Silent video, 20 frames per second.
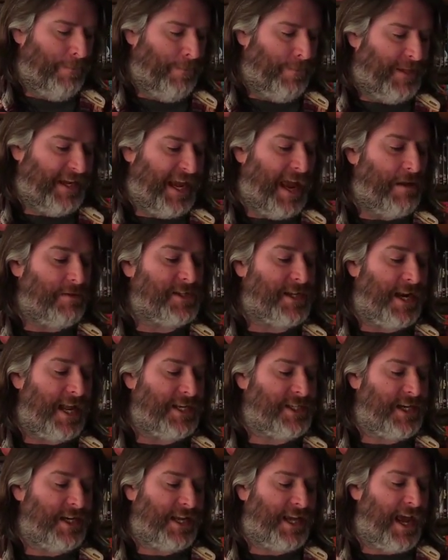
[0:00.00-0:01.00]
The council
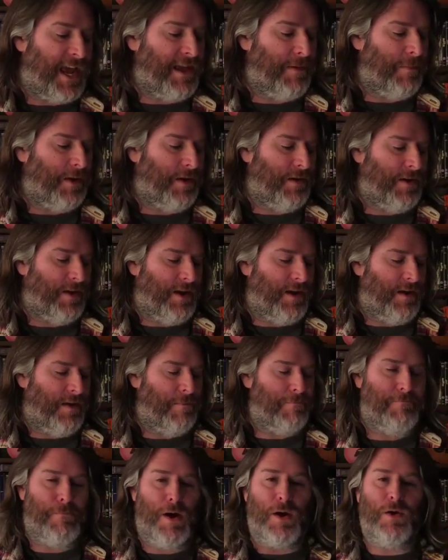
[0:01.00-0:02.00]
actually came and
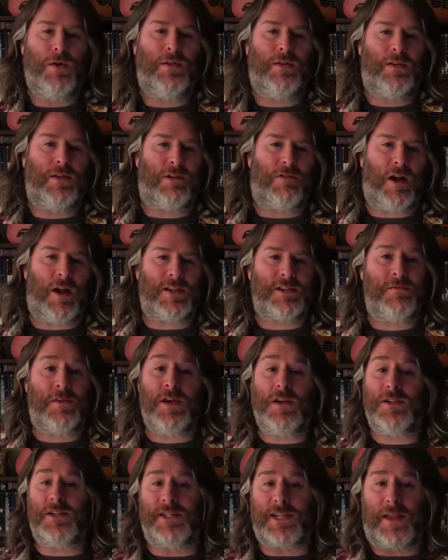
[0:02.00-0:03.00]
mowed the grass
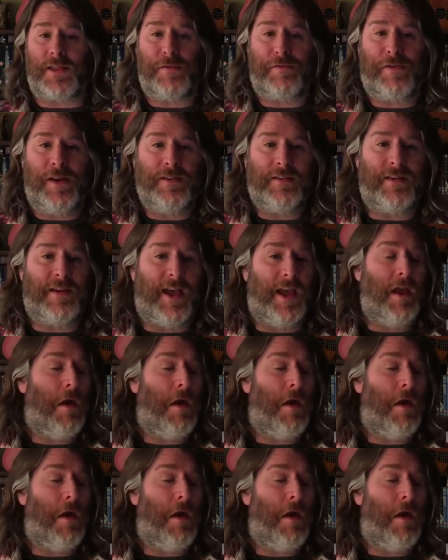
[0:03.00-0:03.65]
verges at the front today.